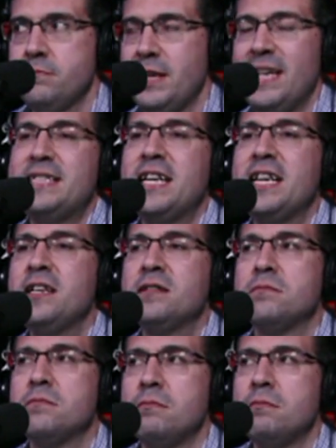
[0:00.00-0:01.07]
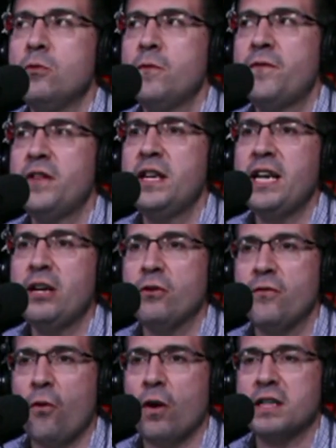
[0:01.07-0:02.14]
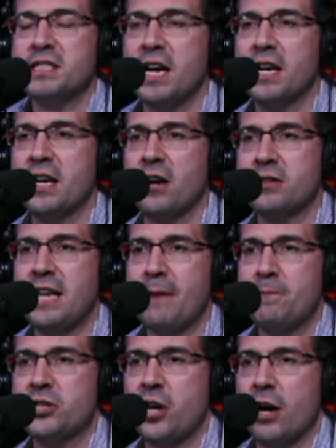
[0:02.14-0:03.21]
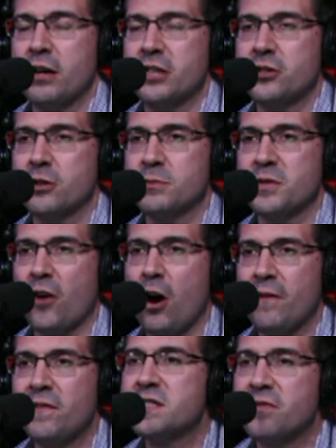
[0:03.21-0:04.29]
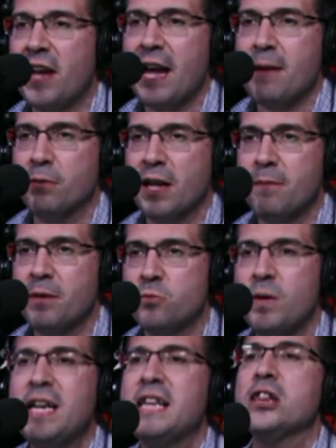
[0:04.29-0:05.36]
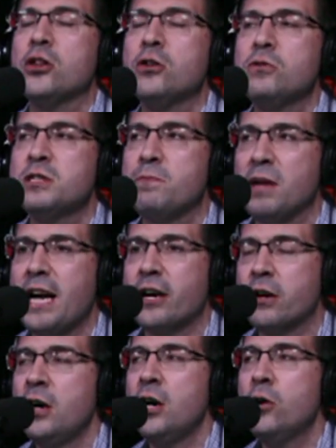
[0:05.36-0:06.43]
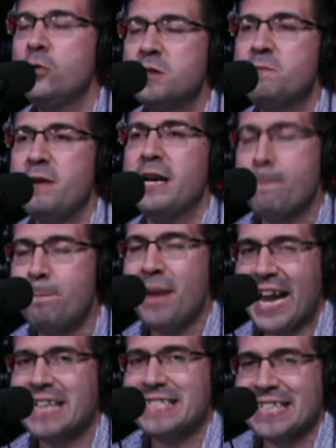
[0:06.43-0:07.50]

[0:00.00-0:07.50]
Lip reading: It didn't move the needle for us on our depth chart in terms of our offensive game plan because we didn't lose a player who was being baked